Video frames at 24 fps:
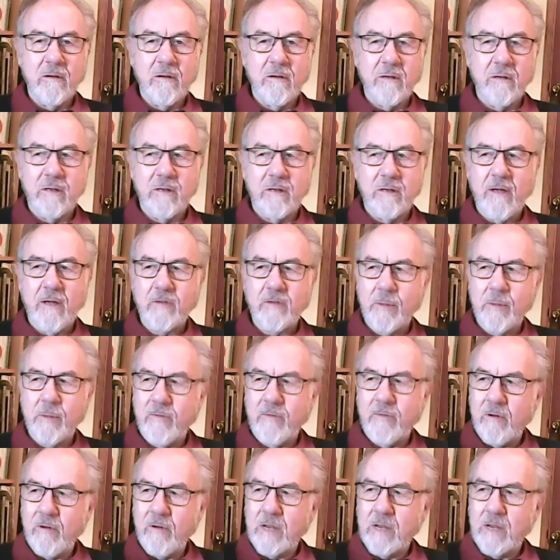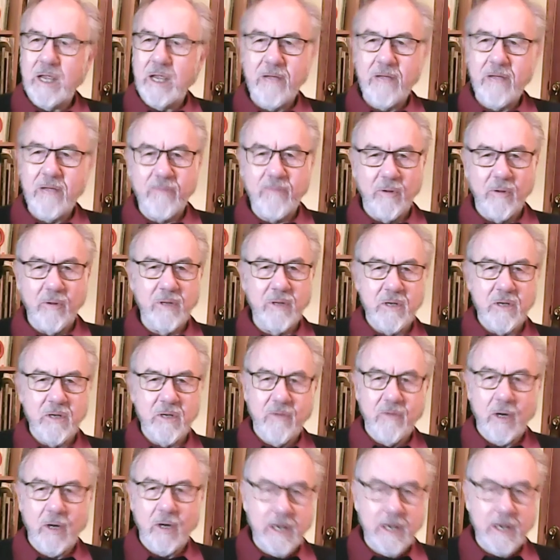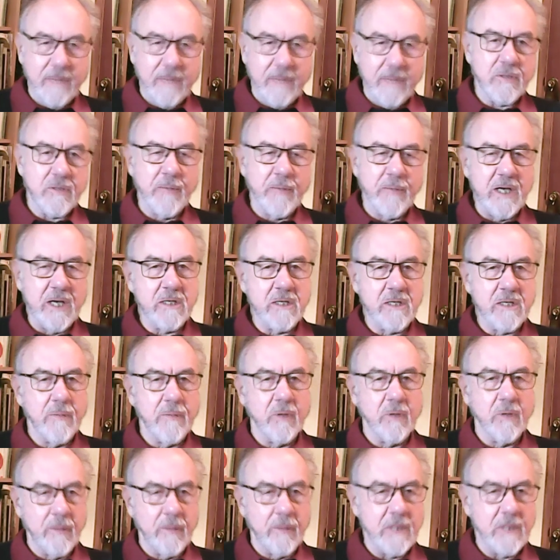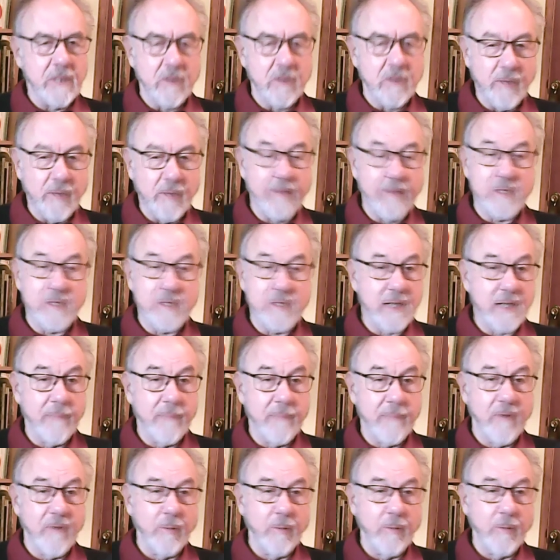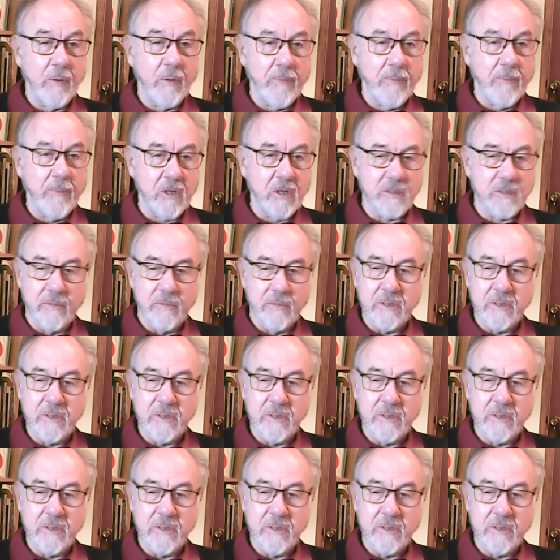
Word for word: you have to be very careful that you've got enough space to put them into. We have the same problem with possums.